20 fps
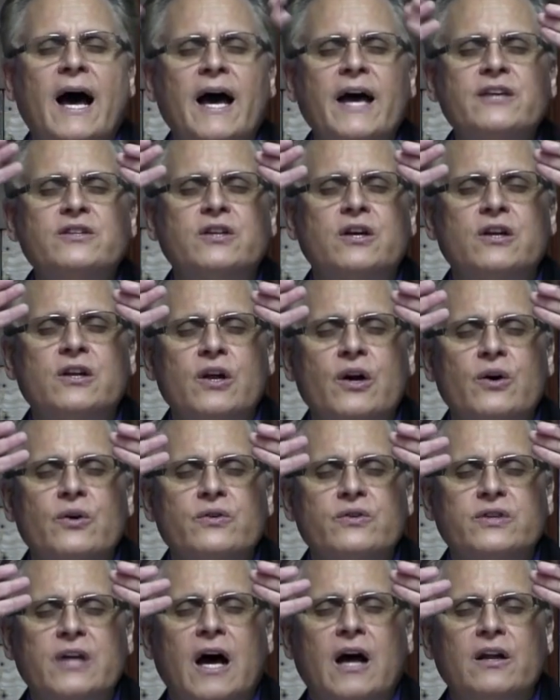eyes
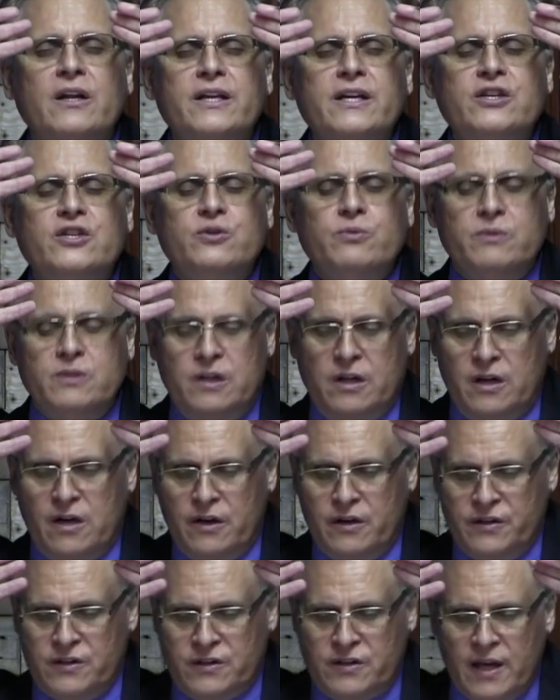closed. I'll lead you
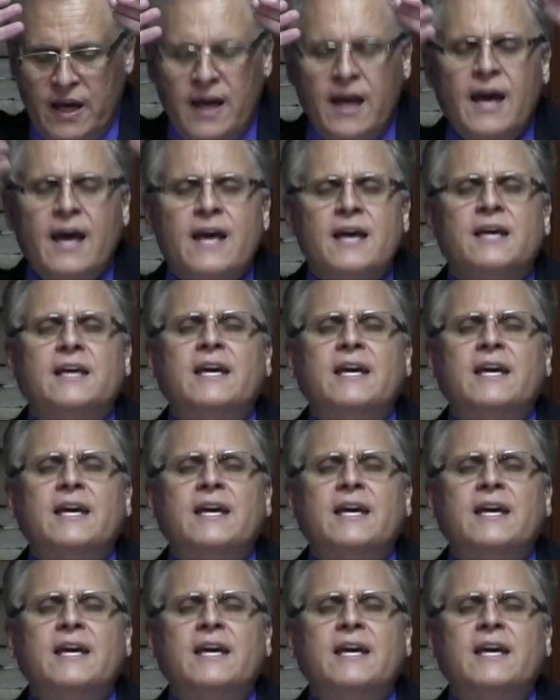along. Say,